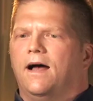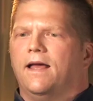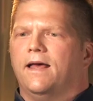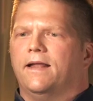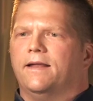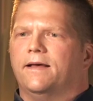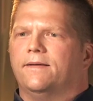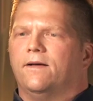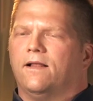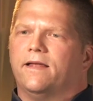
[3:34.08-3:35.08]
All I
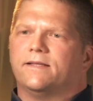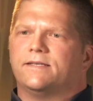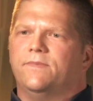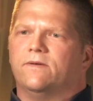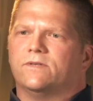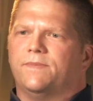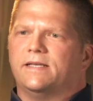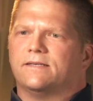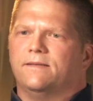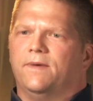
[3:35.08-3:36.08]
had to submit was
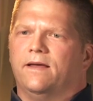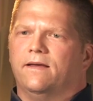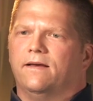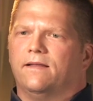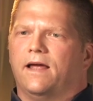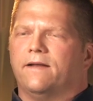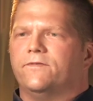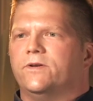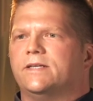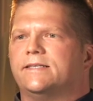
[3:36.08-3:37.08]
basically my line of
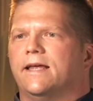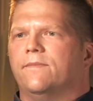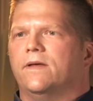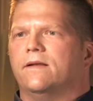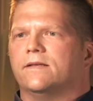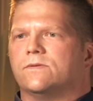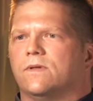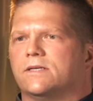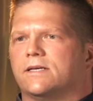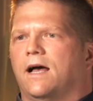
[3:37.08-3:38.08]
duty statement as
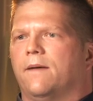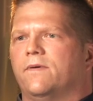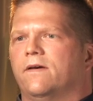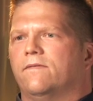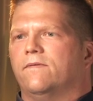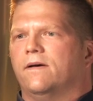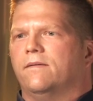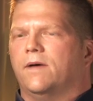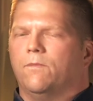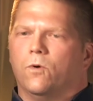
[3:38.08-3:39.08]
well as a copy of
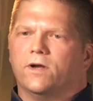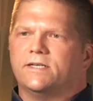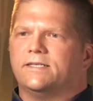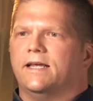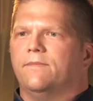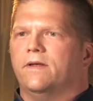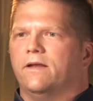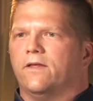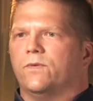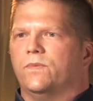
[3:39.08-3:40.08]
my mortgage statement
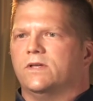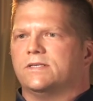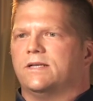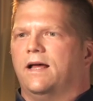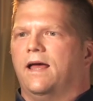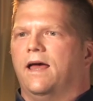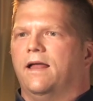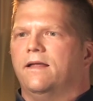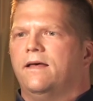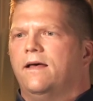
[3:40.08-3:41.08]
and other bills that I
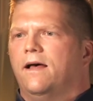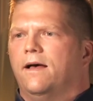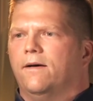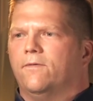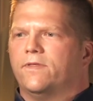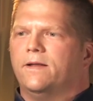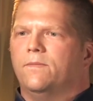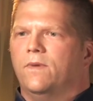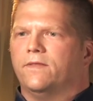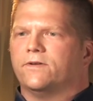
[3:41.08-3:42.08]
had. Within a
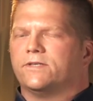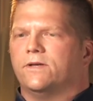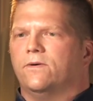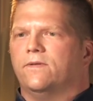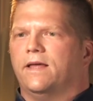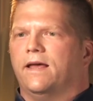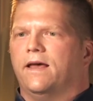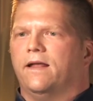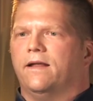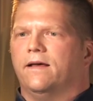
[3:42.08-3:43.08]
month or so, they
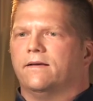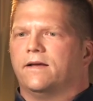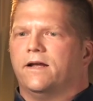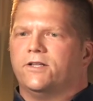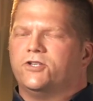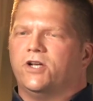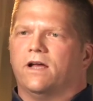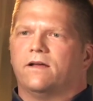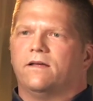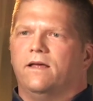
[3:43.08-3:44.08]
had cut a
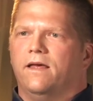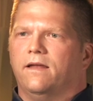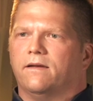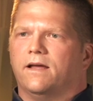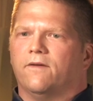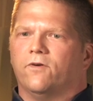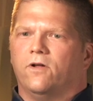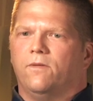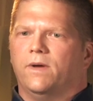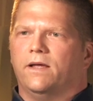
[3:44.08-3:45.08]
check and covered
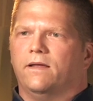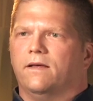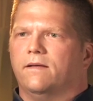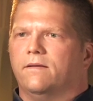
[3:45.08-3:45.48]
all my